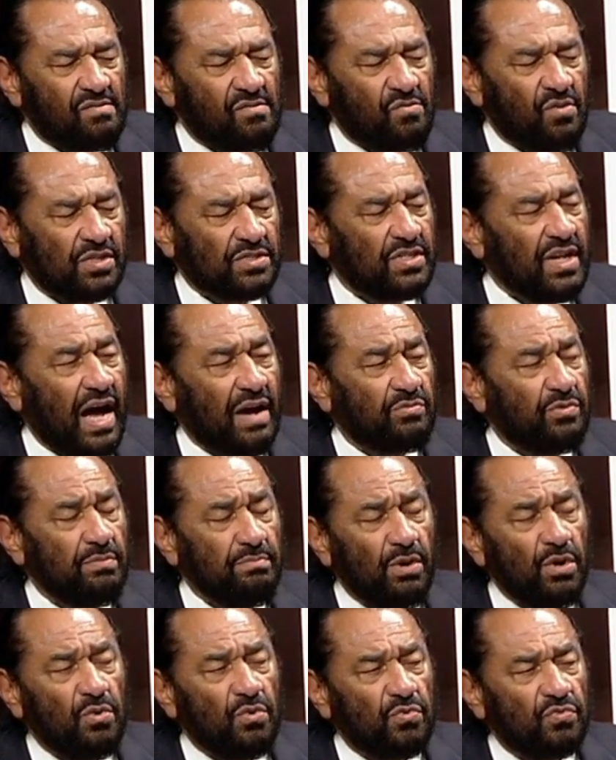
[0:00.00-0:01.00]
was not
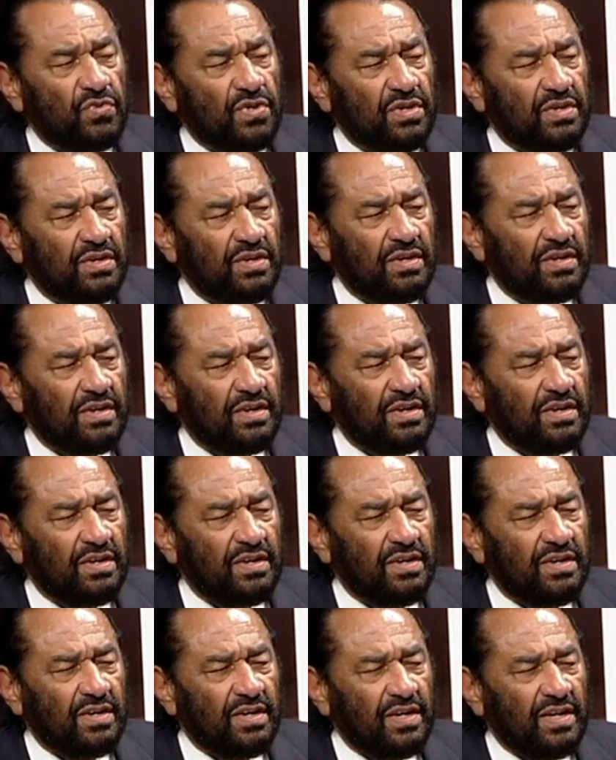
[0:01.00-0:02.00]
removed.
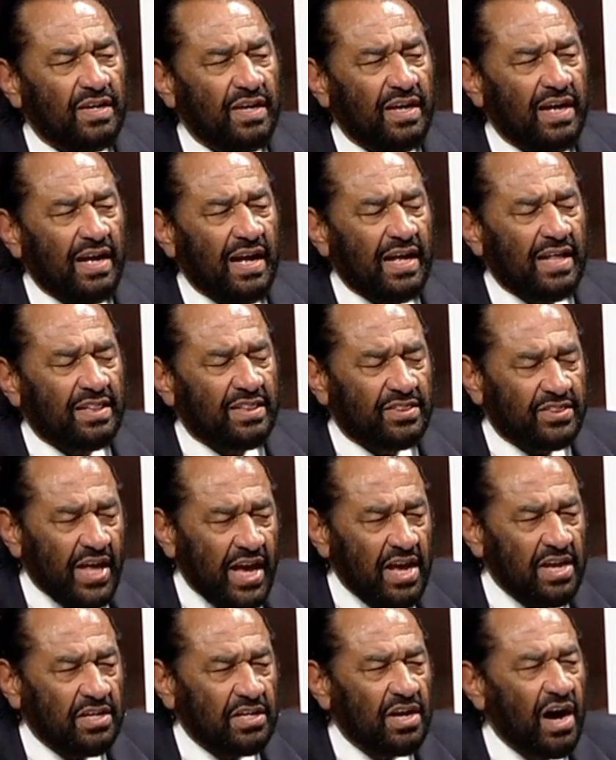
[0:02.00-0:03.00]

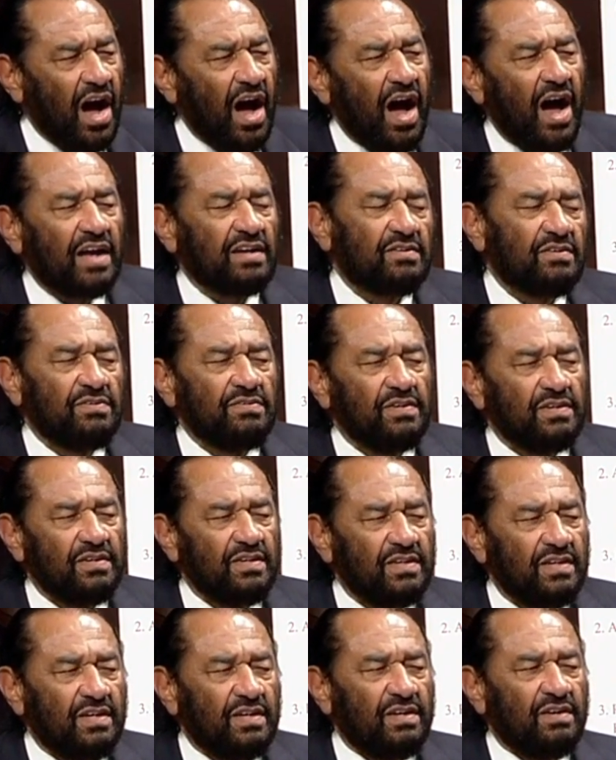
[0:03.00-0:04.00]
Thank God
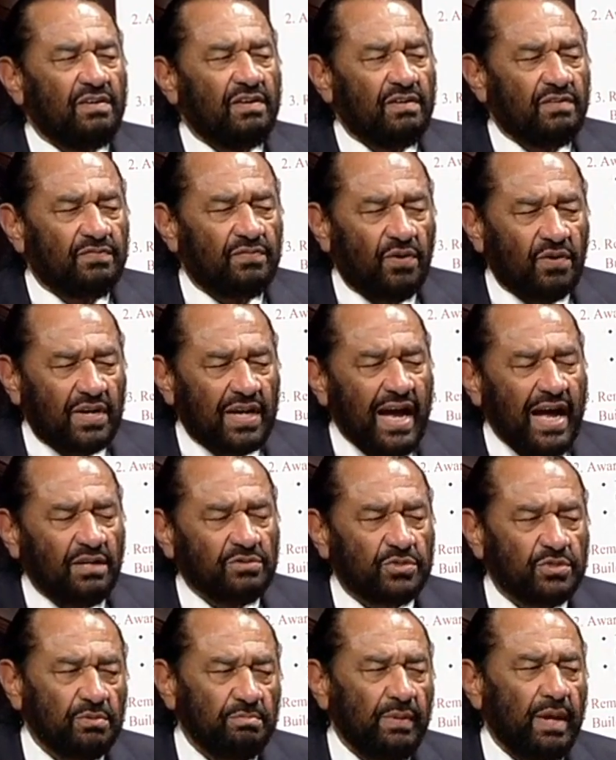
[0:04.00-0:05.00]
for
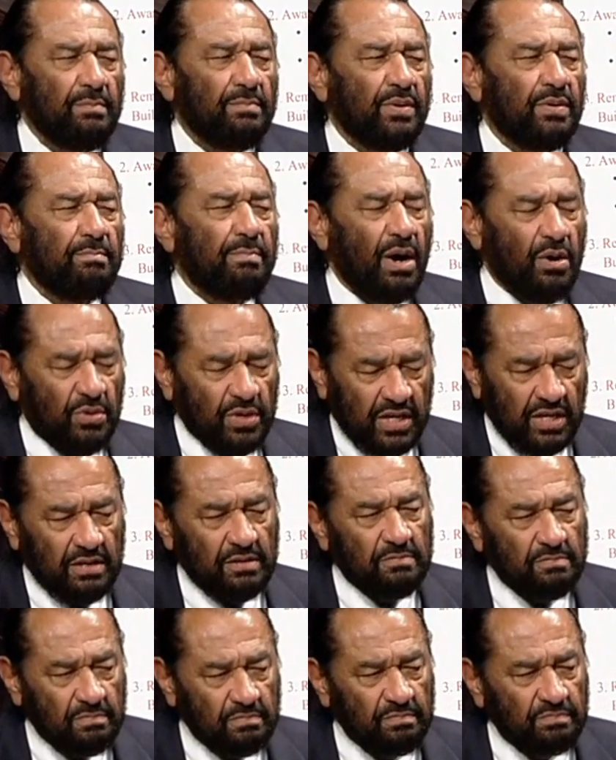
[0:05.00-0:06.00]
Council Member
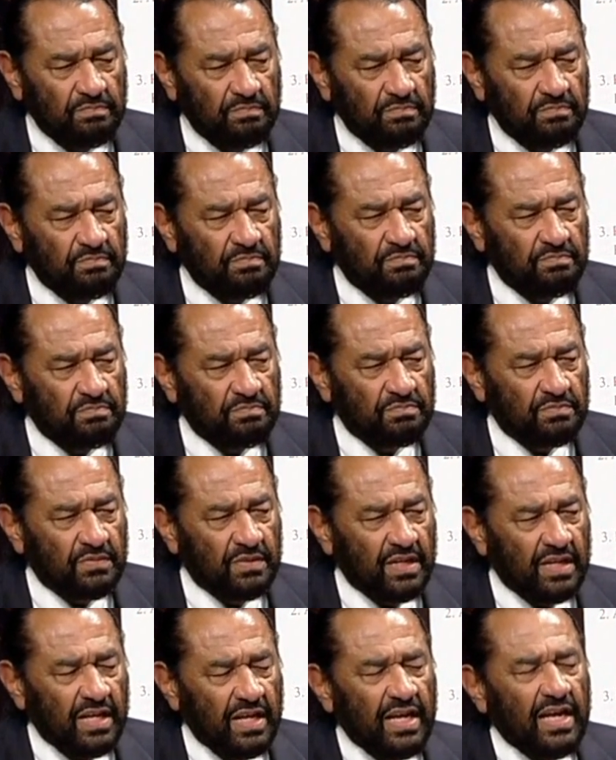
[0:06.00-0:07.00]
Boney.
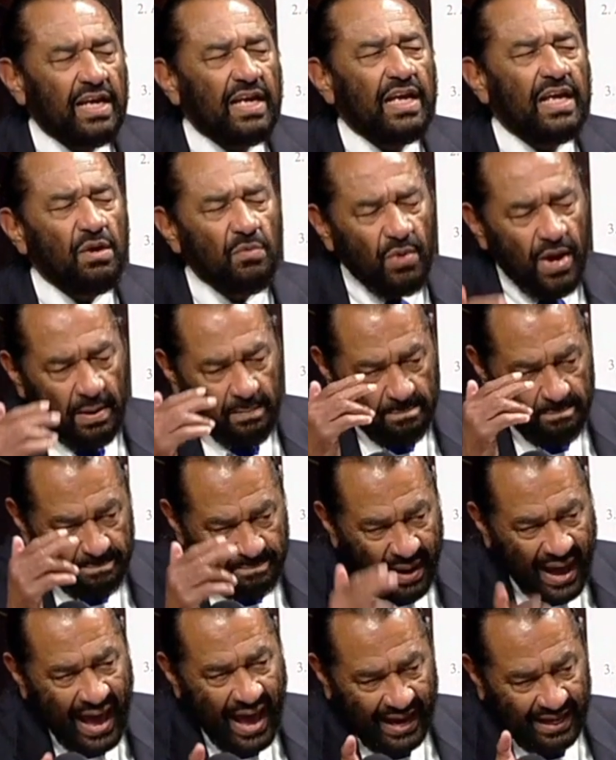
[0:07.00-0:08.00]
He went
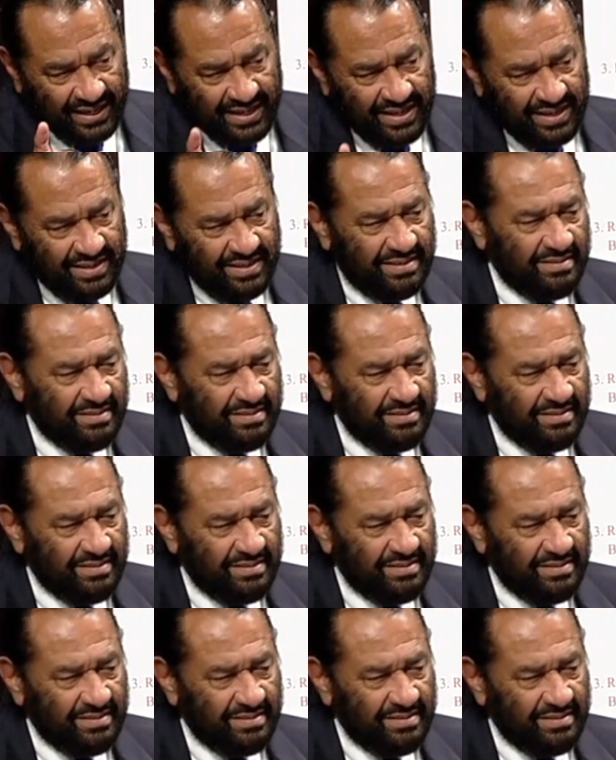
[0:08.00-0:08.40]
back